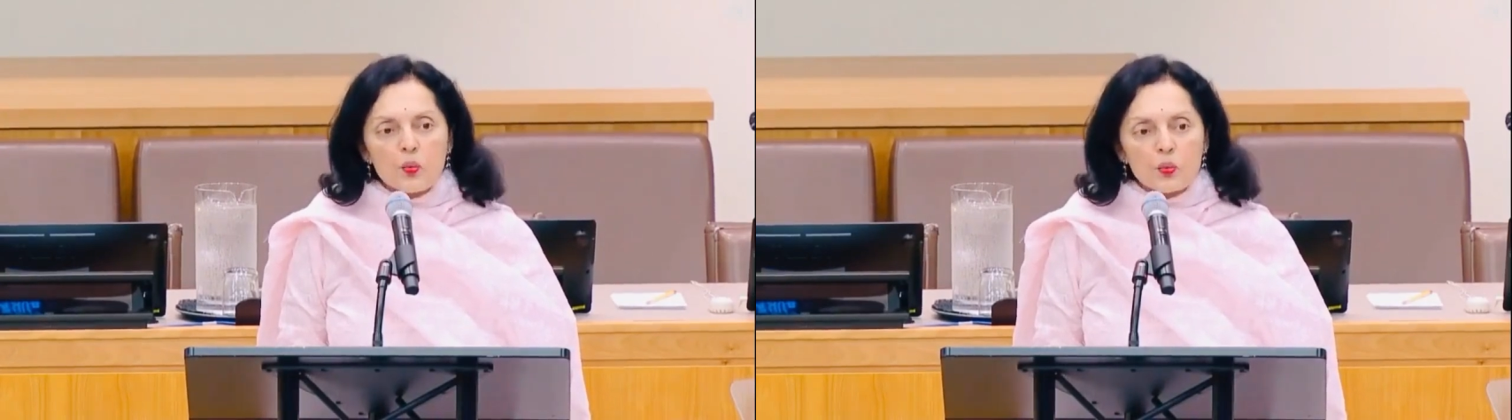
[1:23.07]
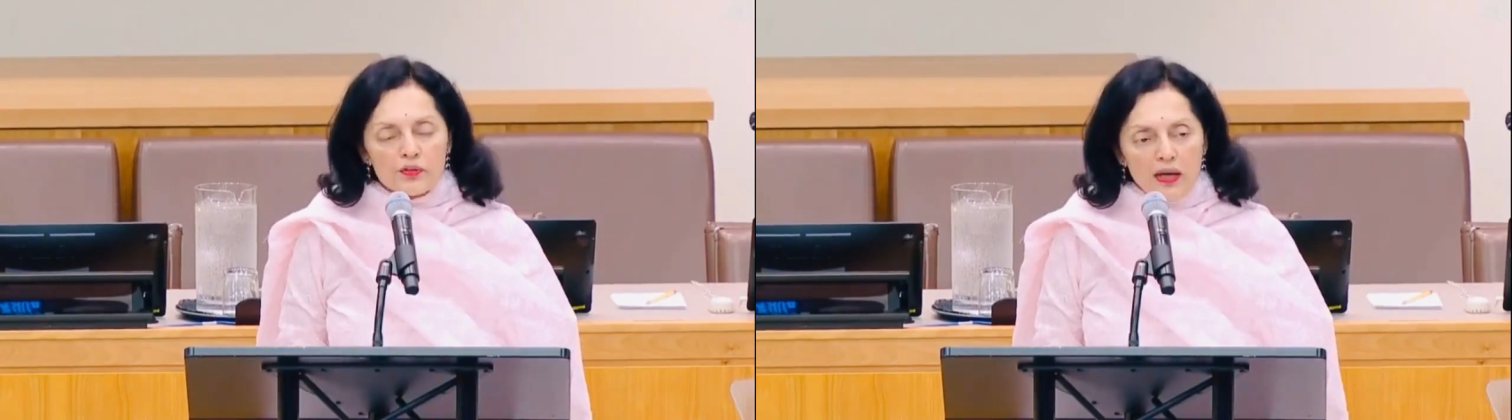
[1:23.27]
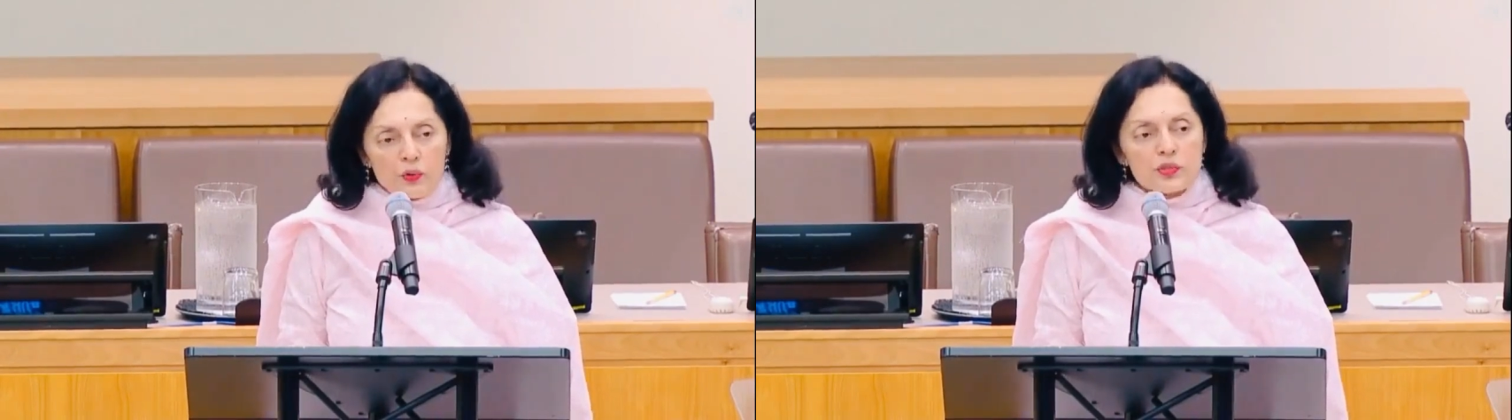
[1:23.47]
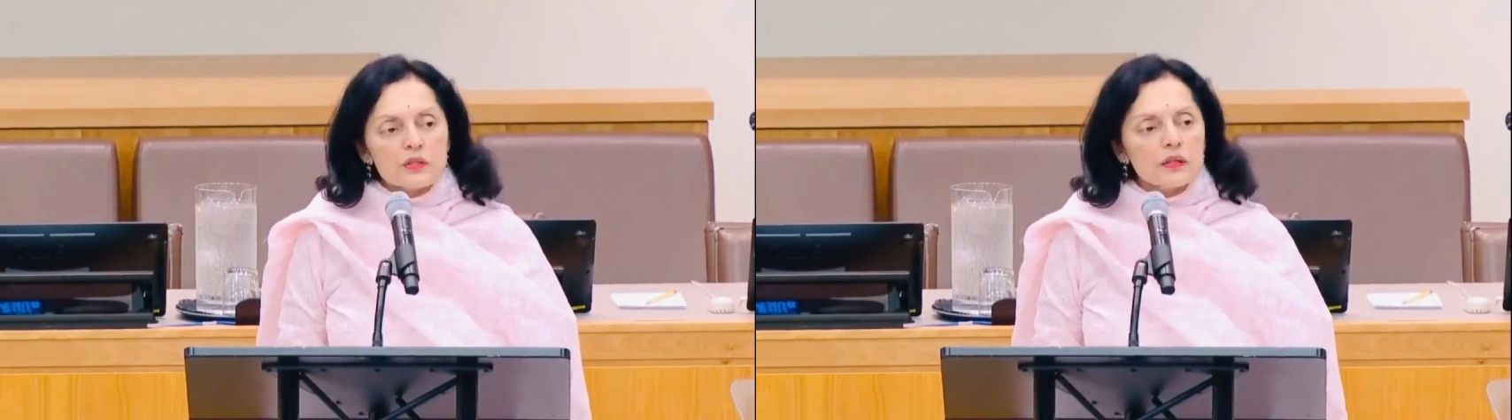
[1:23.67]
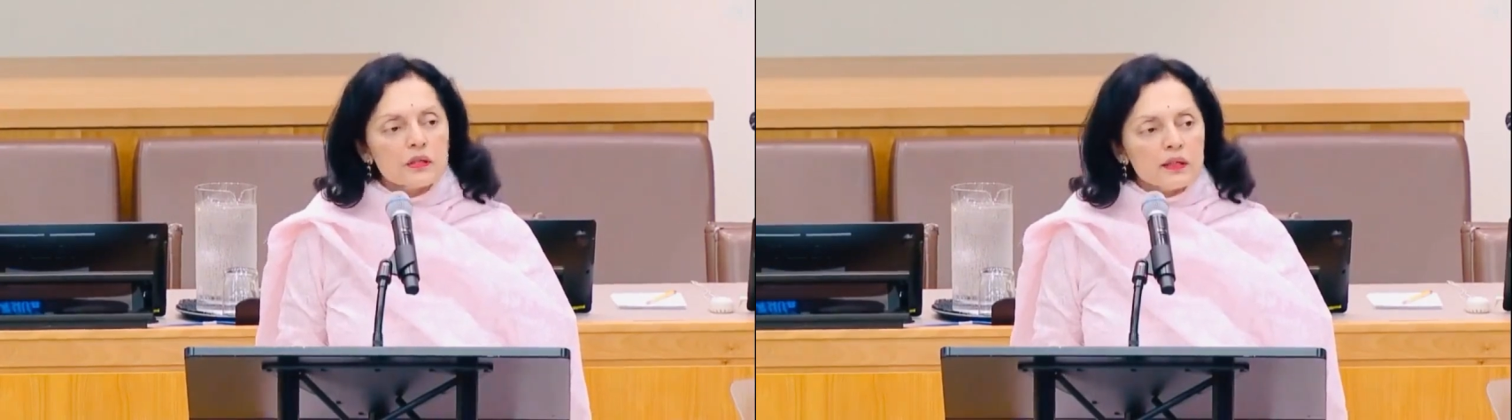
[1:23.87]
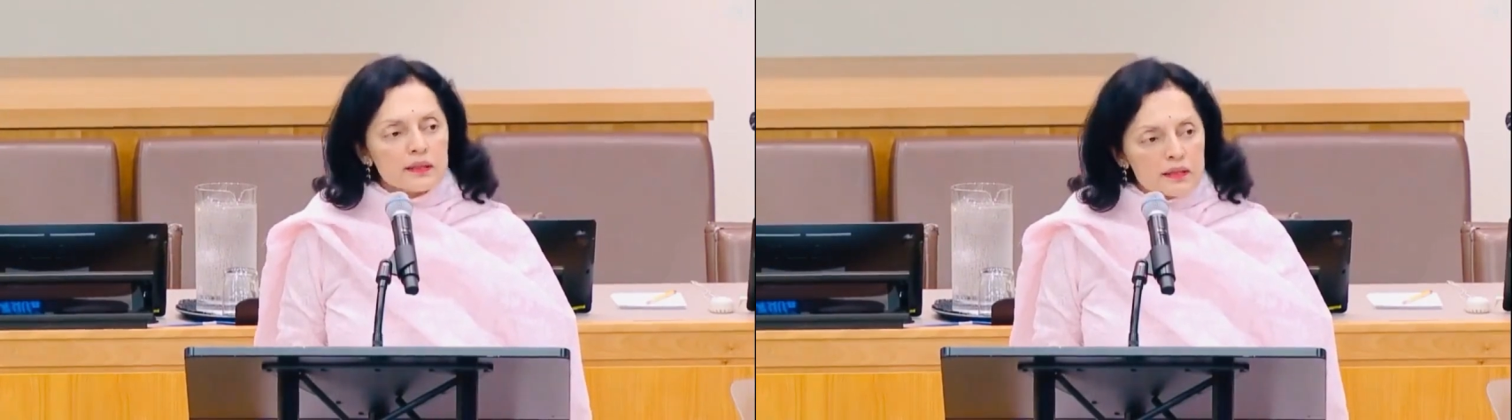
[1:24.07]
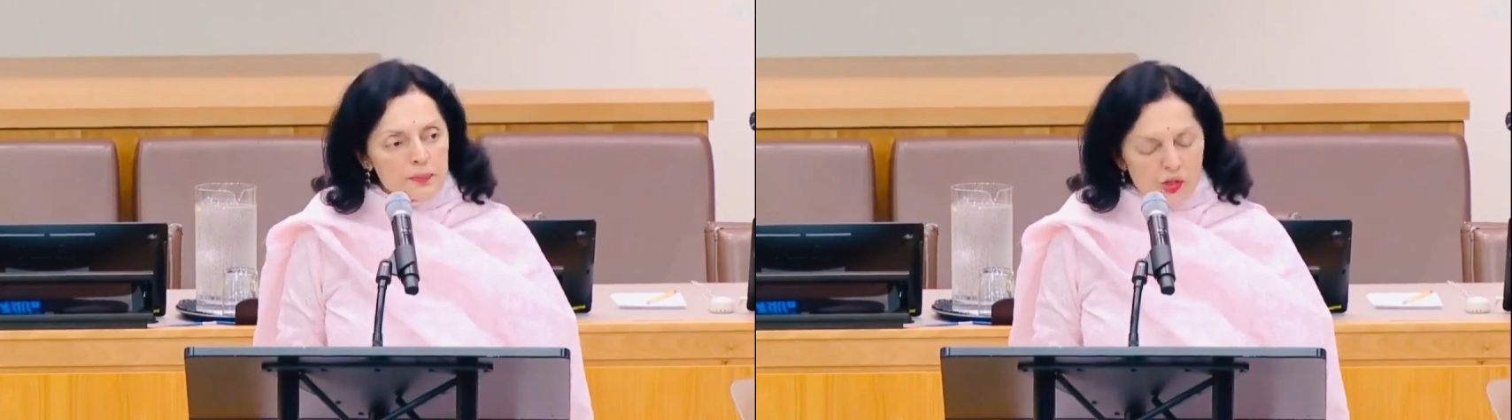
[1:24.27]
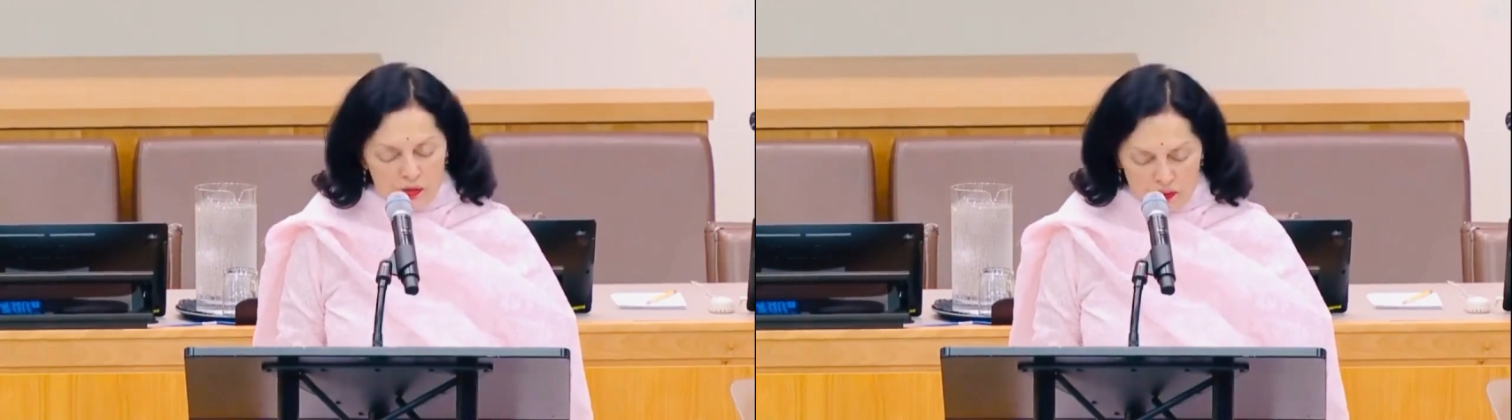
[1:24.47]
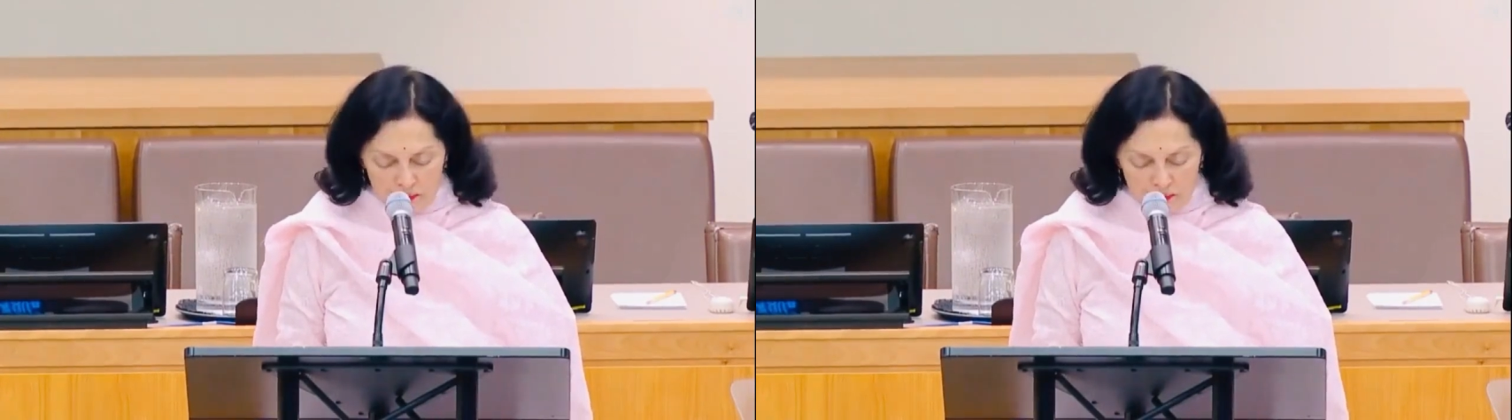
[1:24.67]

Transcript: without exception.